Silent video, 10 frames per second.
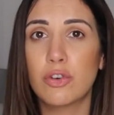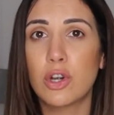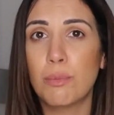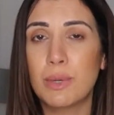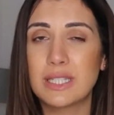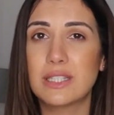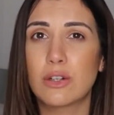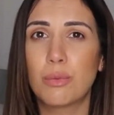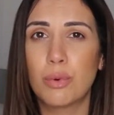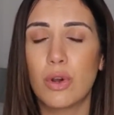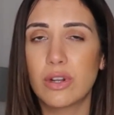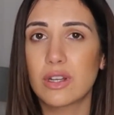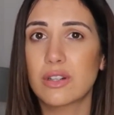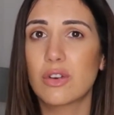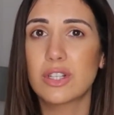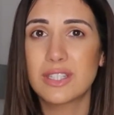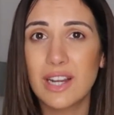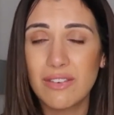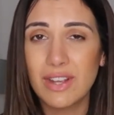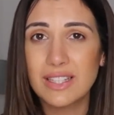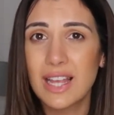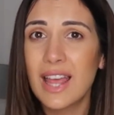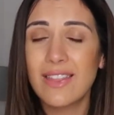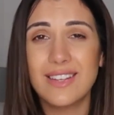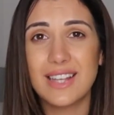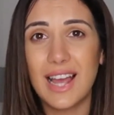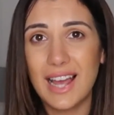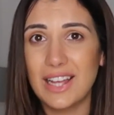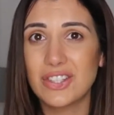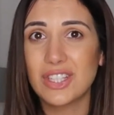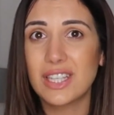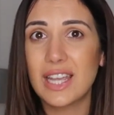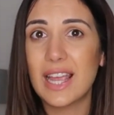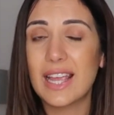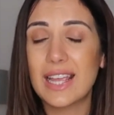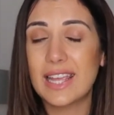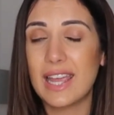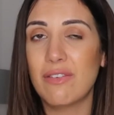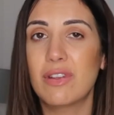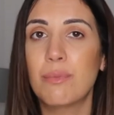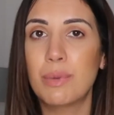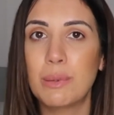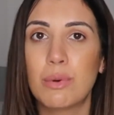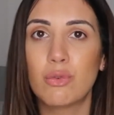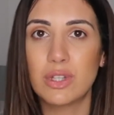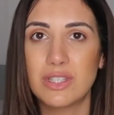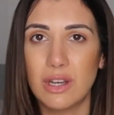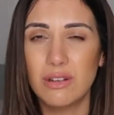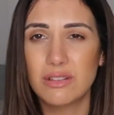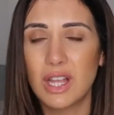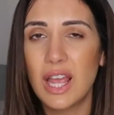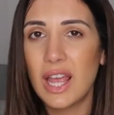through your business or product or service that's actually giving people results,